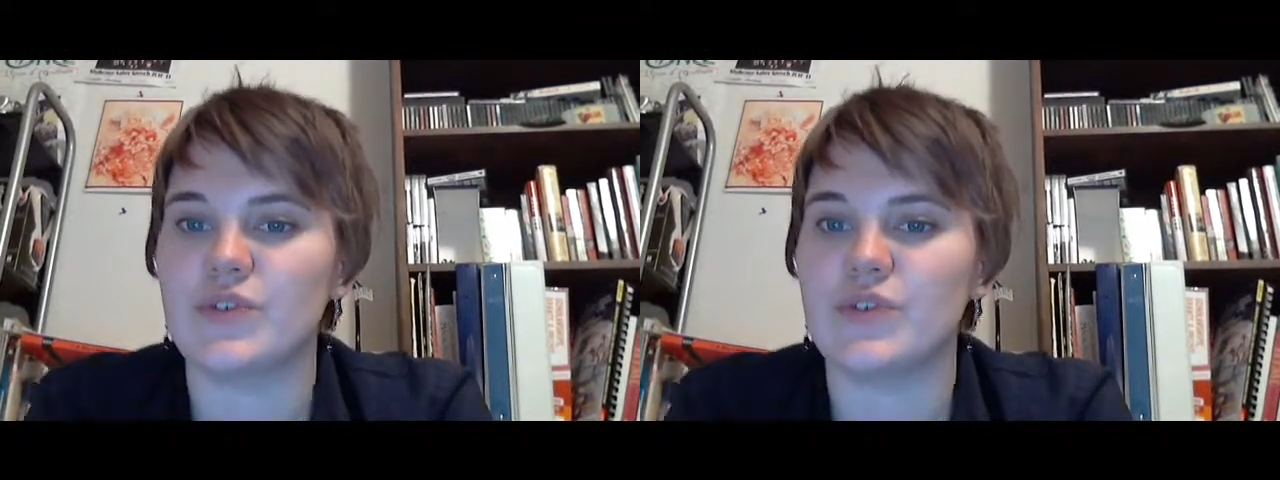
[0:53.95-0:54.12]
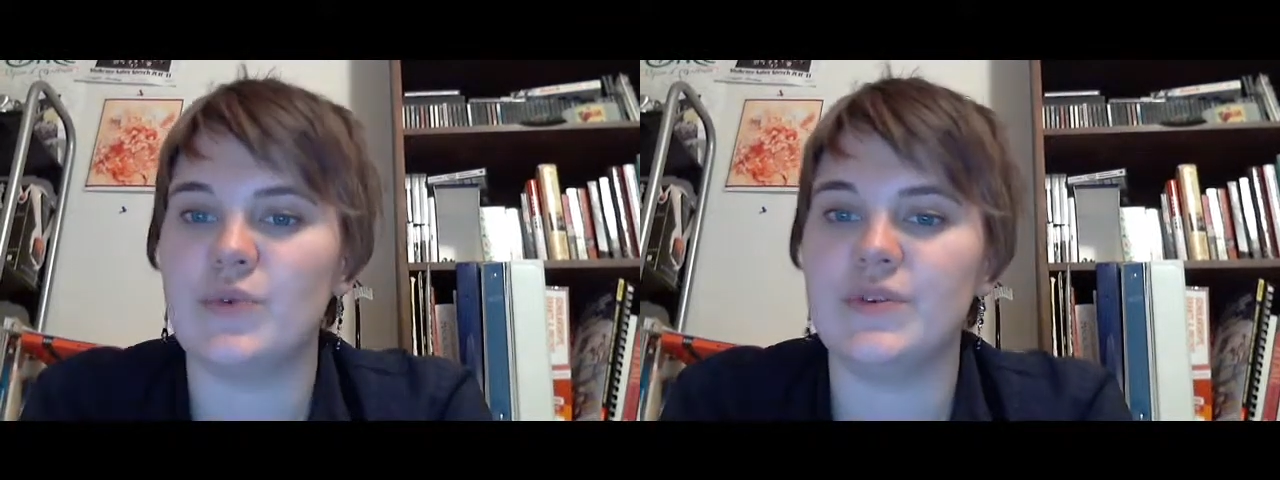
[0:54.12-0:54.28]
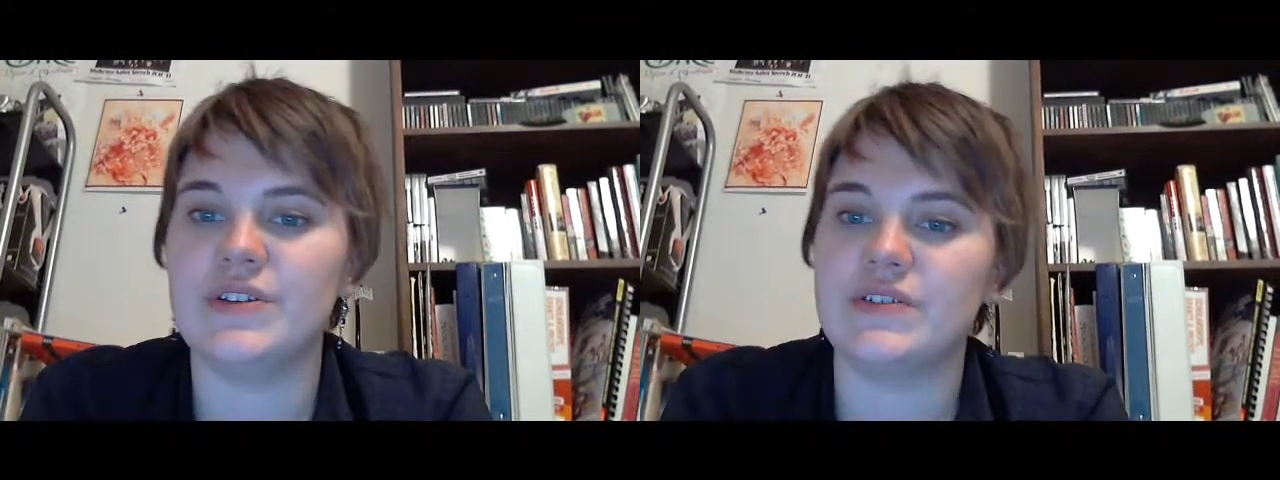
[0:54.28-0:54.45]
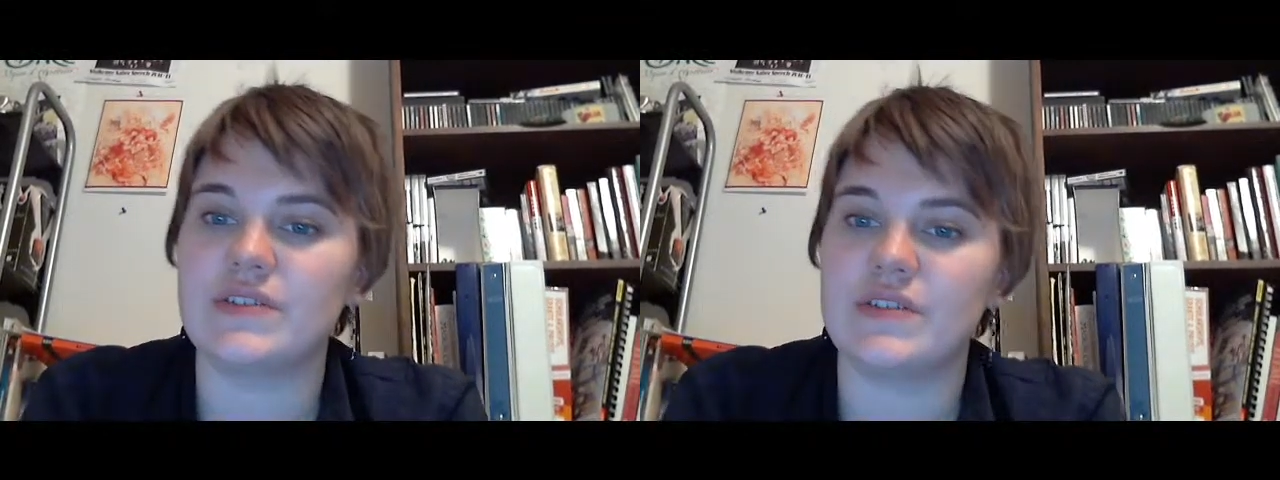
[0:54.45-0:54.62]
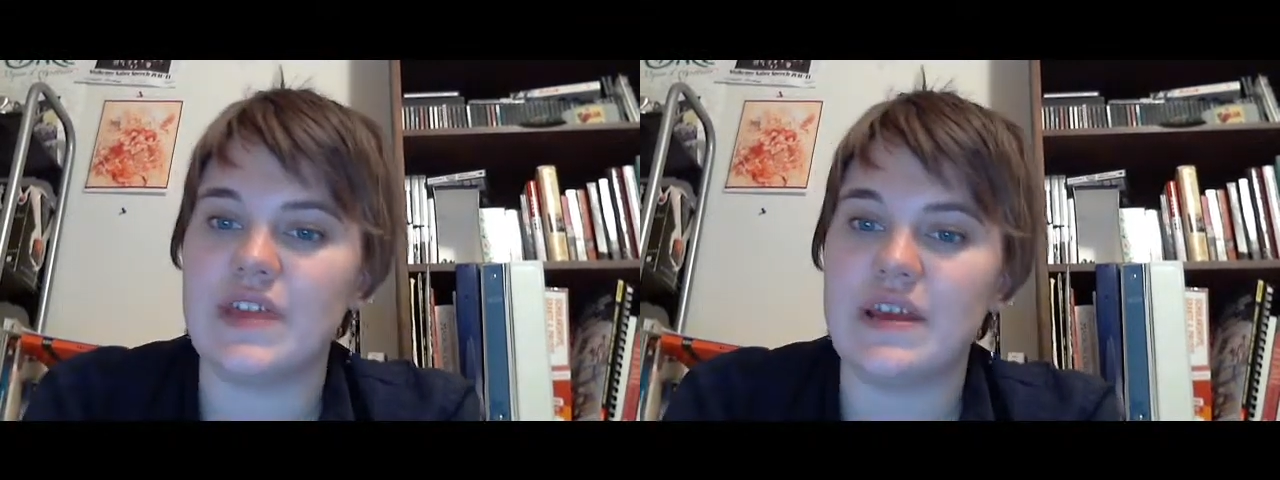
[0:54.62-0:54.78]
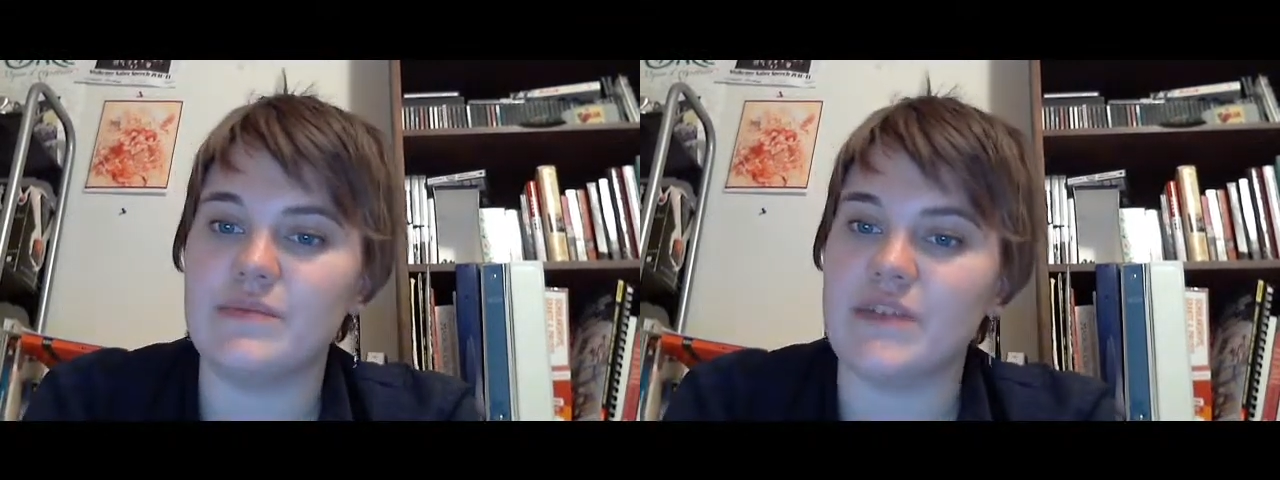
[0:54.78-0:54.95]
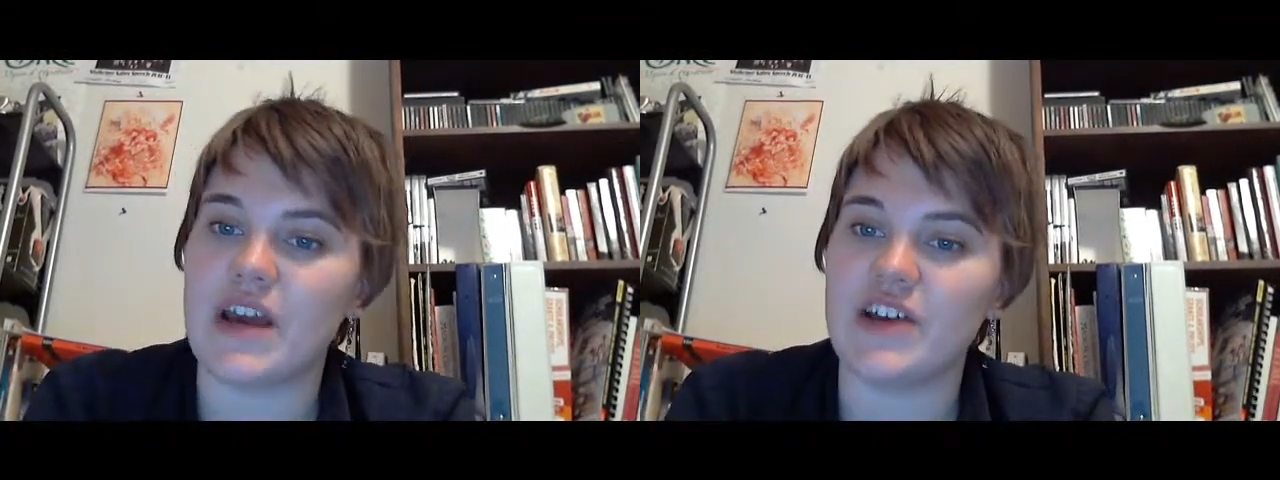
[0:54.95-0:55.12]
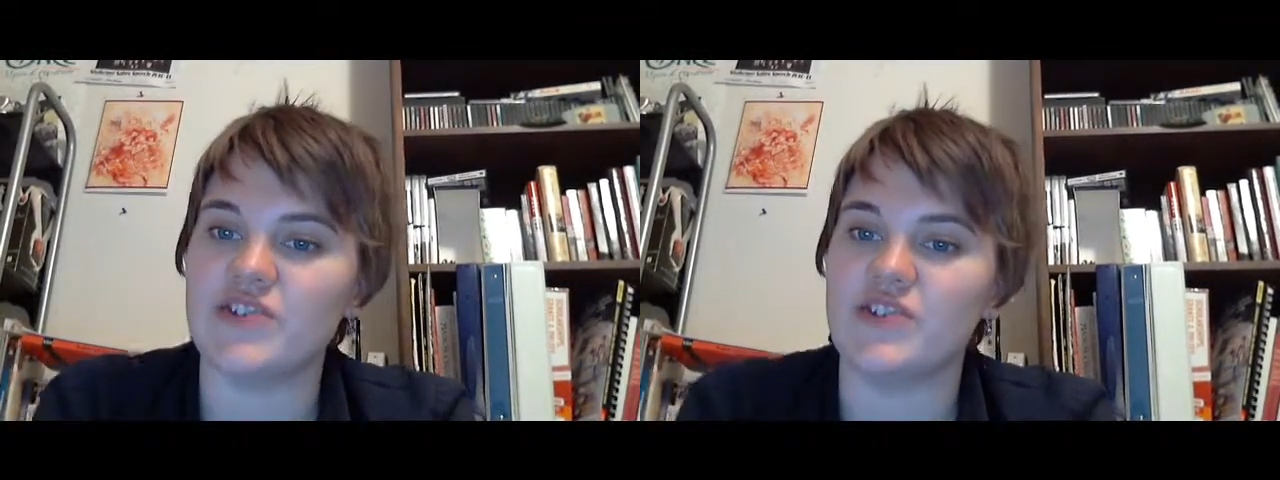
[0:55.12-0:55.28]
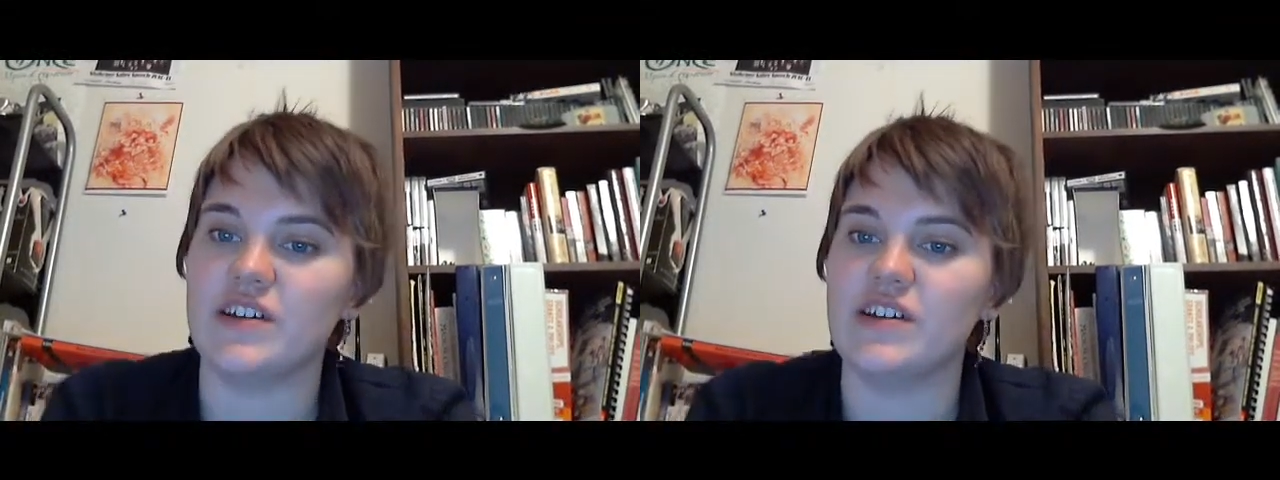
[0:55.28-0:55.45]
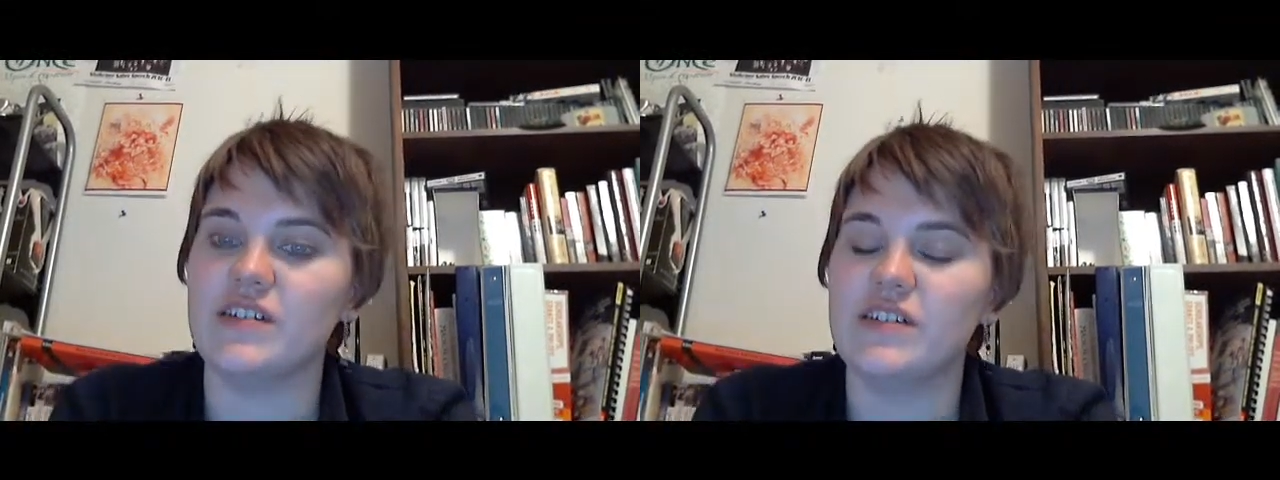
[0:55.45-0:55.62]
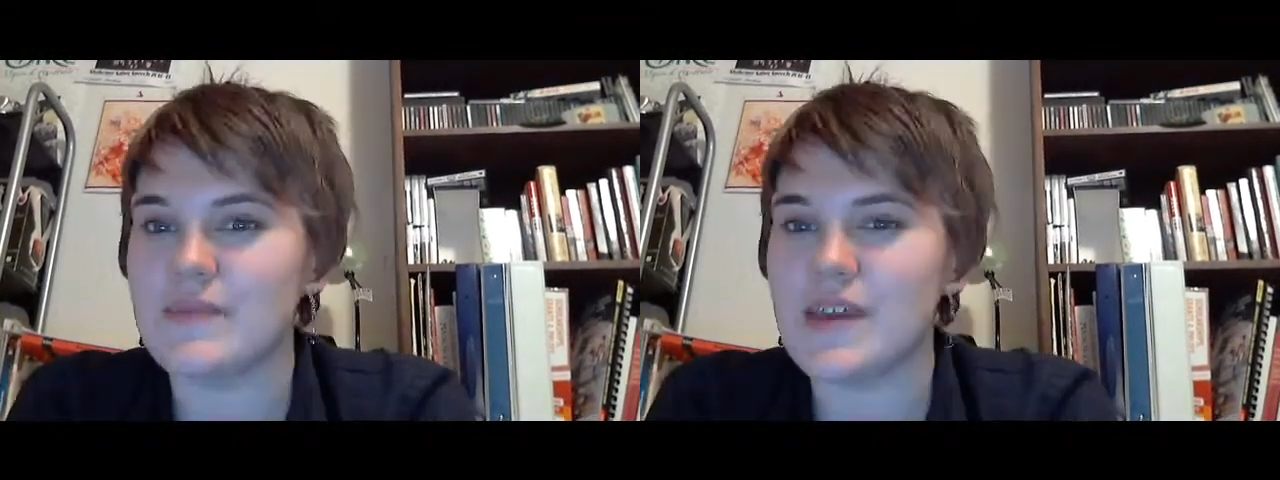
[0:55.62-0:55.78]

always named Ashley.